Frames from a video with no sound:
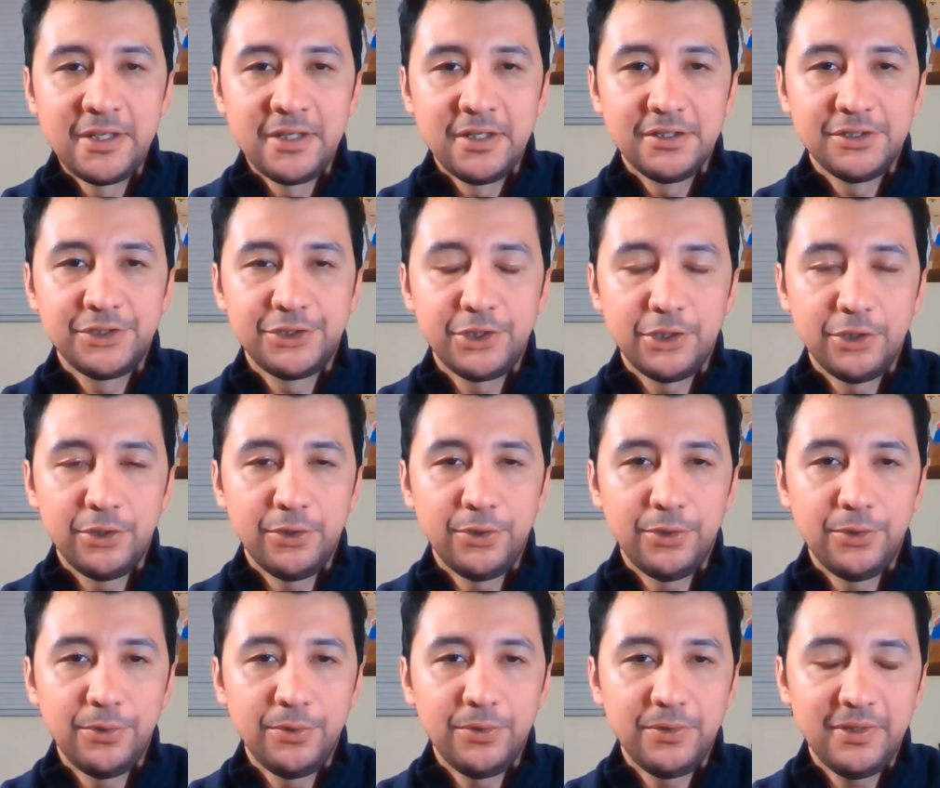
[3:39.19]

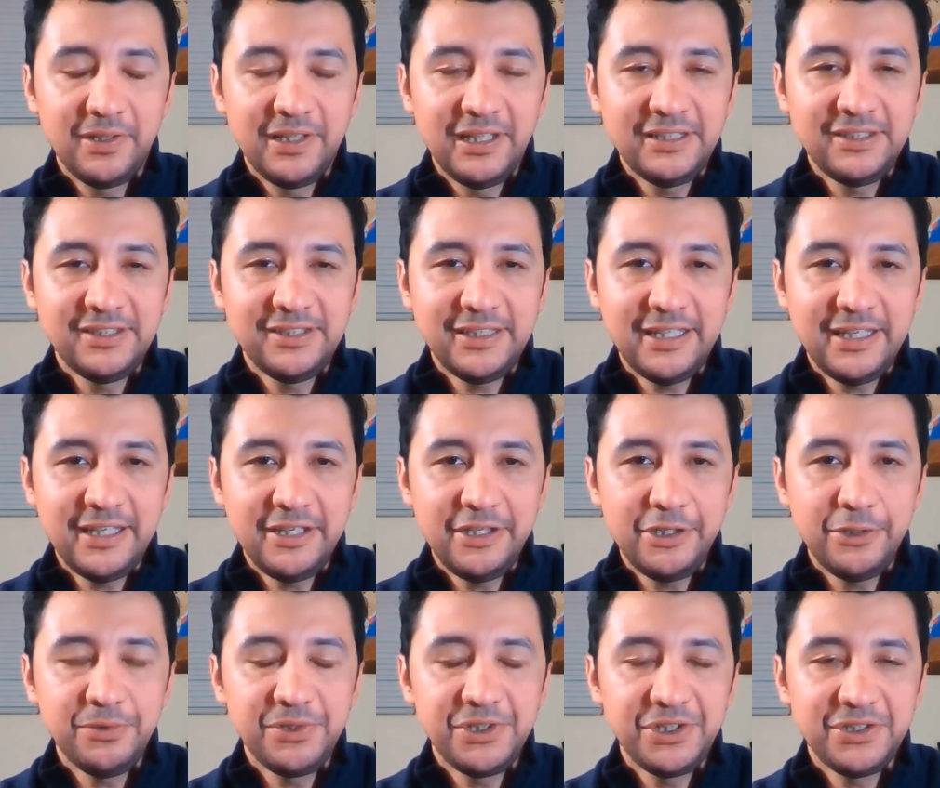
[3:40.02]
So let's say
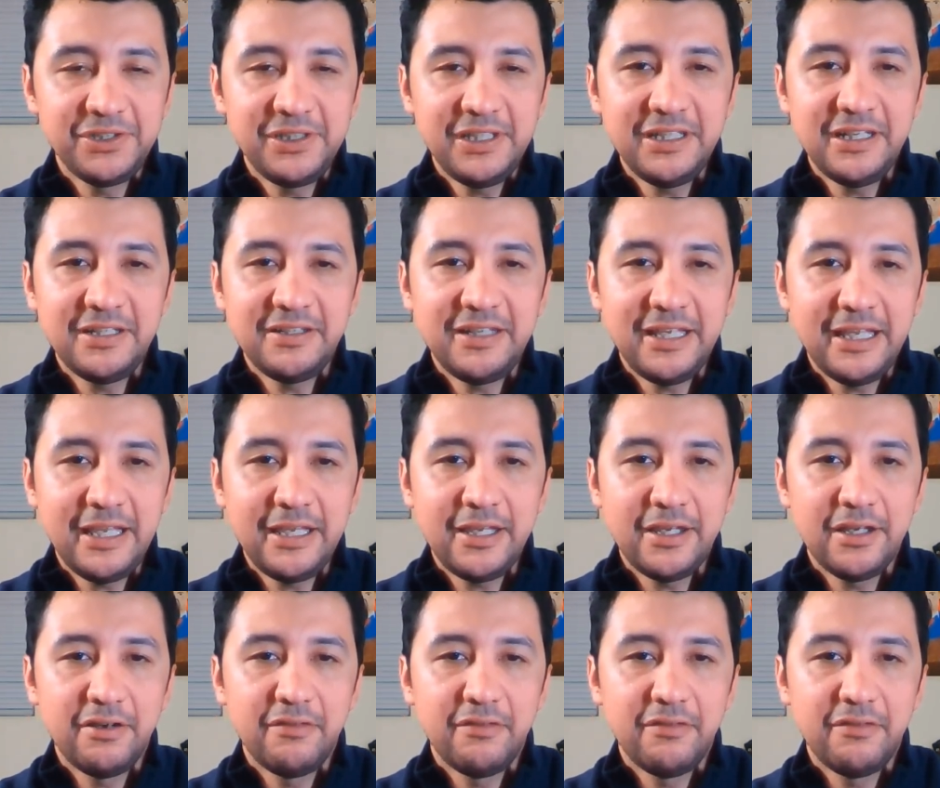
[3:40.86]
you just need a day